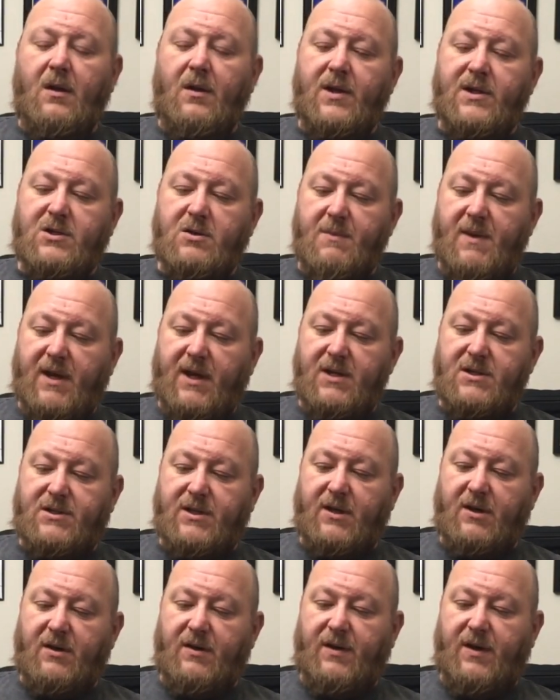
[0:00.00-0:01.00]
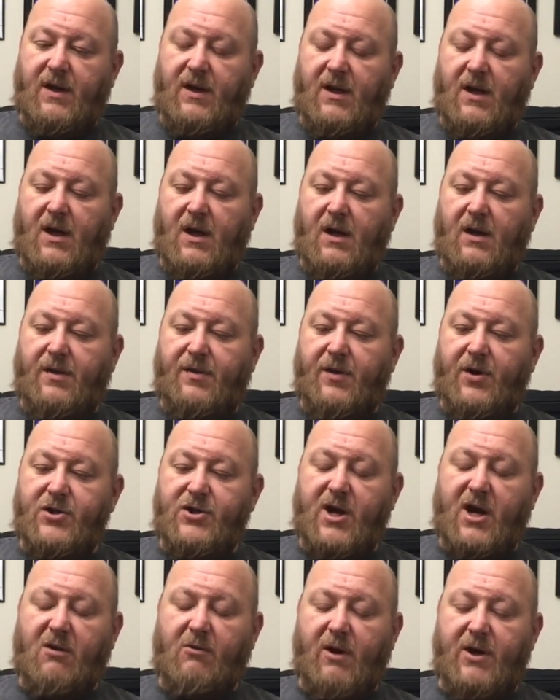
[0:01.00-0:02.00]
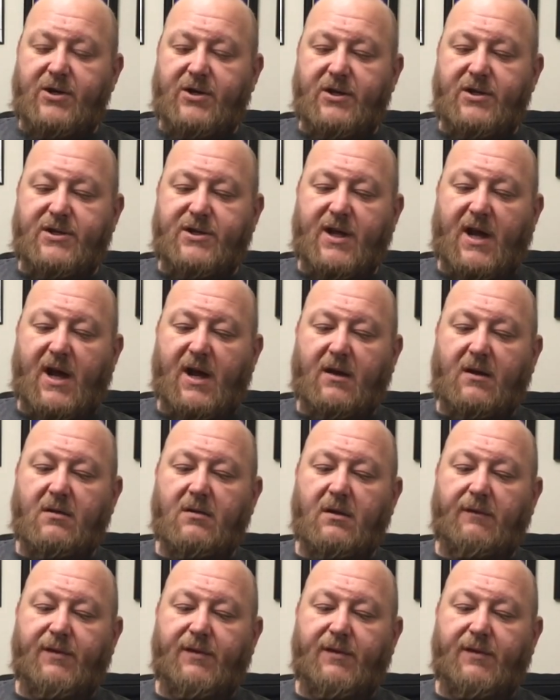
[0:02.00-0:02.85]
This would be considered the third generation stock.